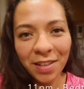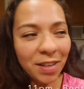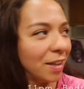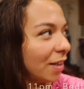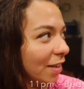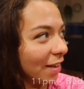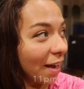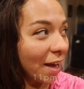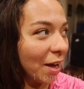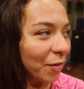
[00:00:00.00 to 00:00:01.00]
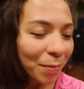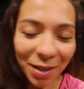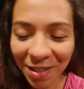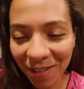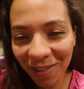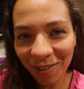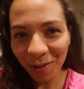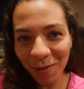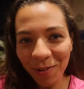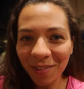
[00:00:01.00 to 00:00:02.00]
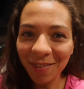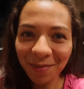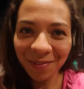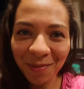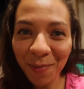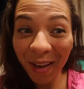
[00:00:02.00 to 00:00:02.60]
Everybody else. Everybody's gonna go exactly.